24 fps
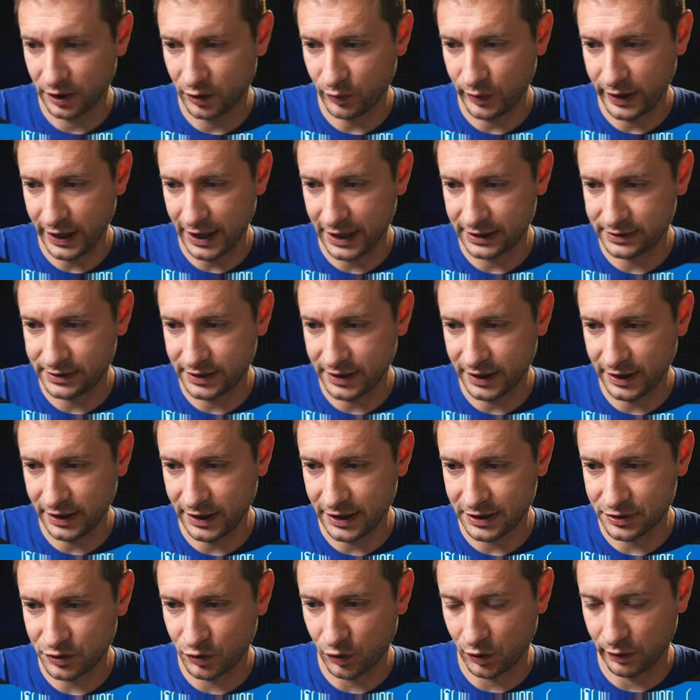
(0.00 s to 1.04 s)
Here we had
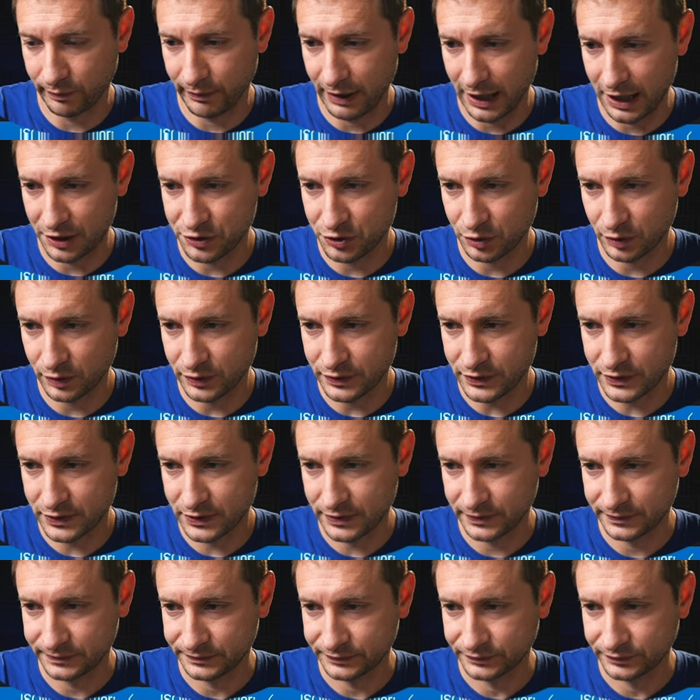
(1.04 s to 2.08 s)
TNS core
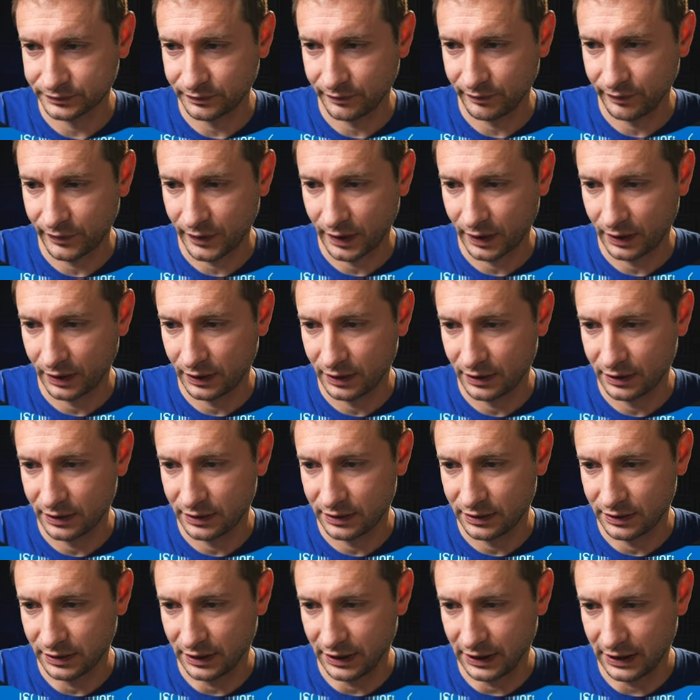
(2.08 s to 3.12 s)
modules.
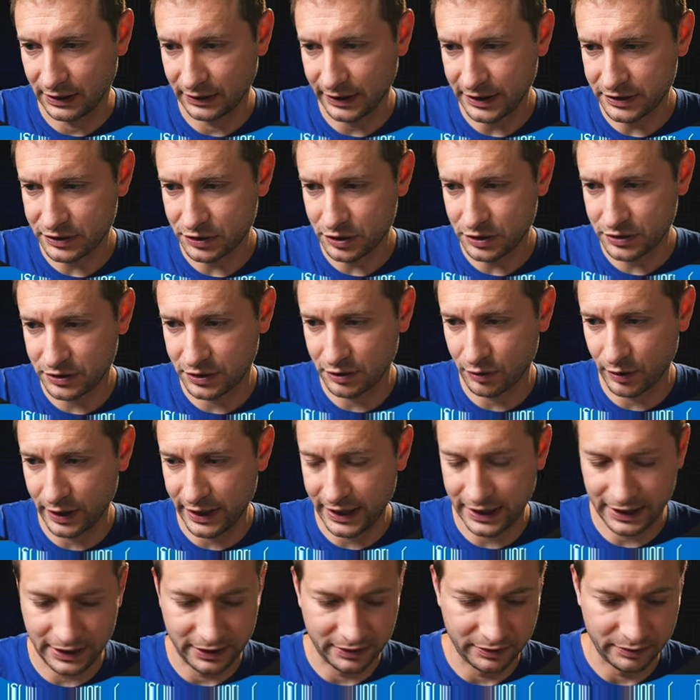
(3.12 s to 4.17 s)
Uh, let's just go
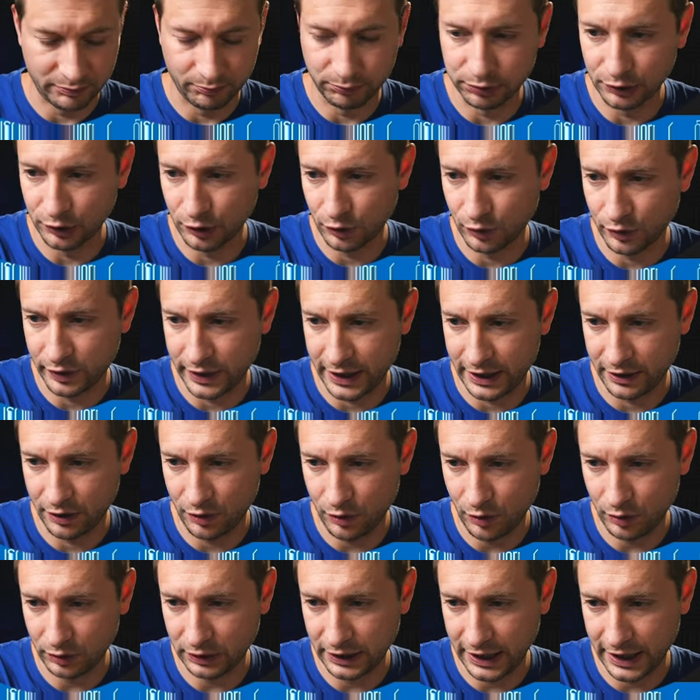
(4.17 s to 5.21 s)
ahead and blow that
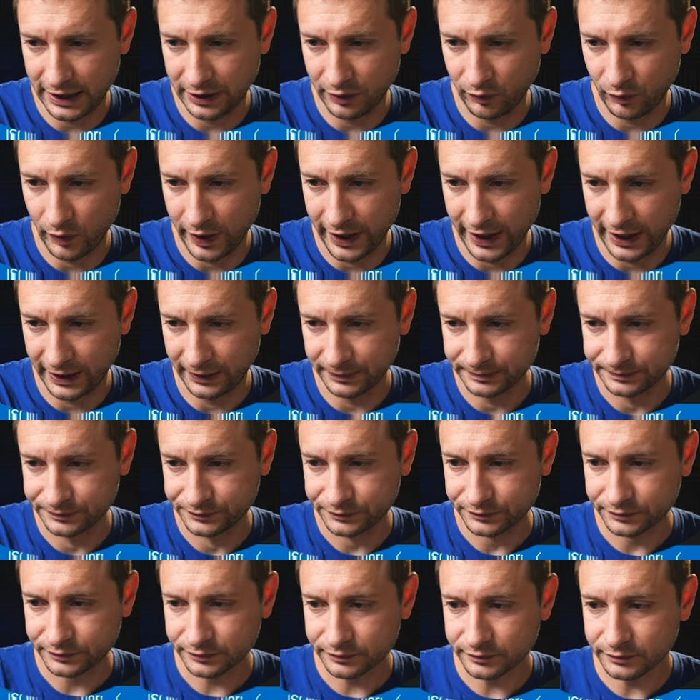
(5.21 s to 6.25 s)
whole line away.
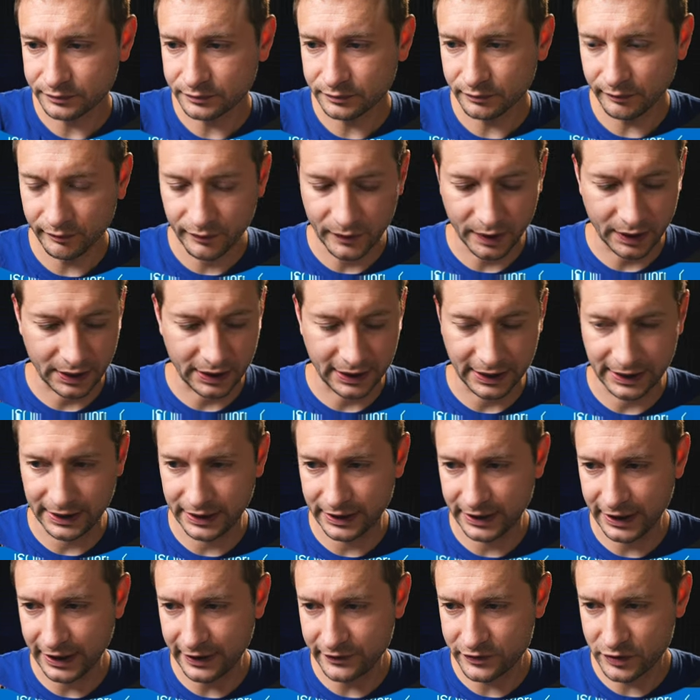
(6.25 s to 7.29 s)

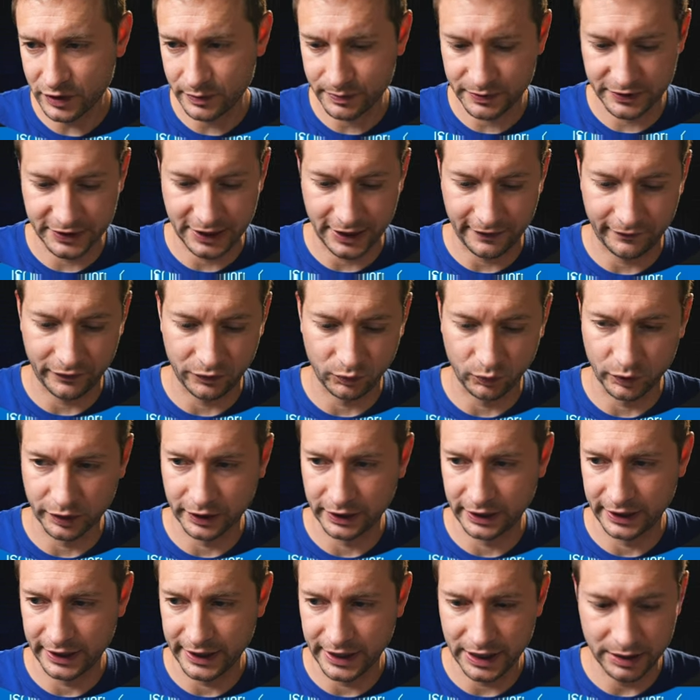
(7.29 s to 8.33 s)
And in NativeScript 7, we're
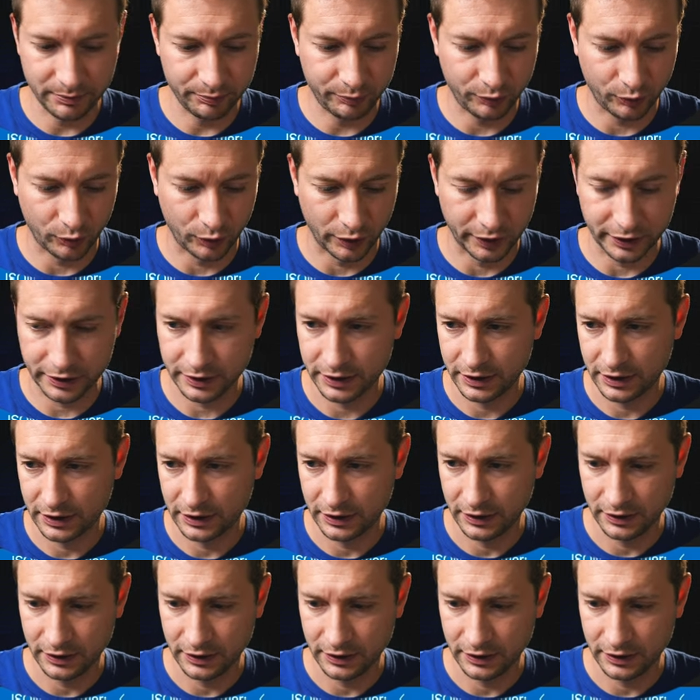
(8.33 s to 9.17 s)
gonna import